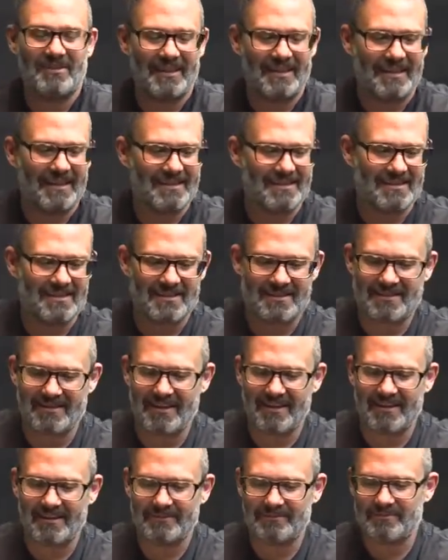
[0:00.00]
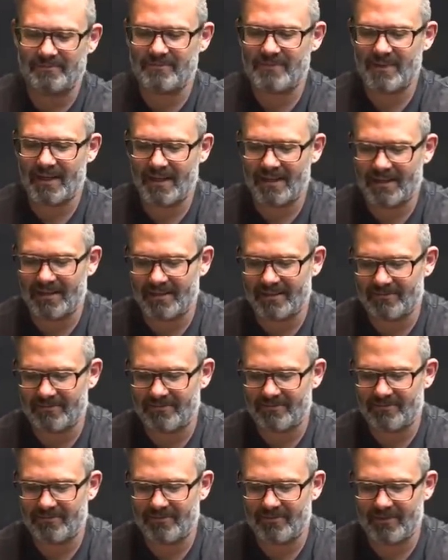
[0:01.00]
Like it's just uh, uh,
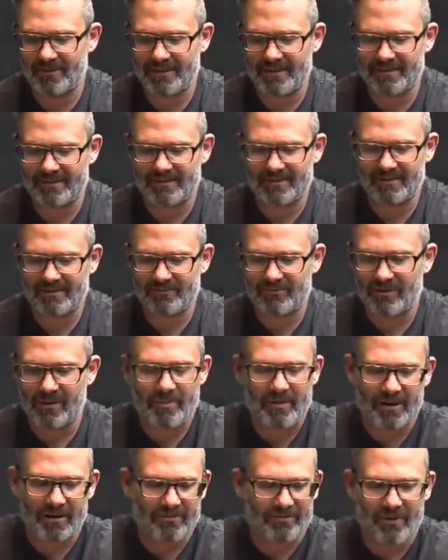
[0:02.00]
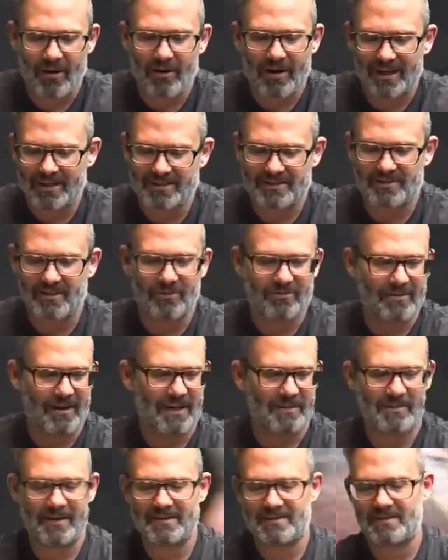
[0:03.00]
flipping on a phone. I just don't
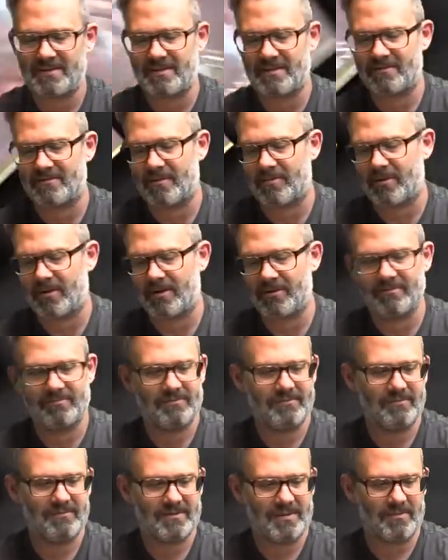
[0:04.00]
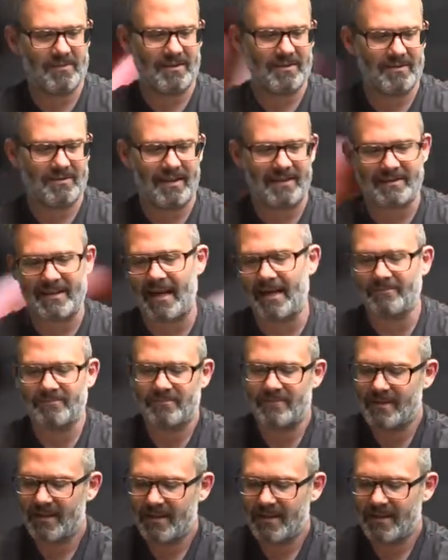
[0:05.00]
find it to be as easy as flipping on something like that.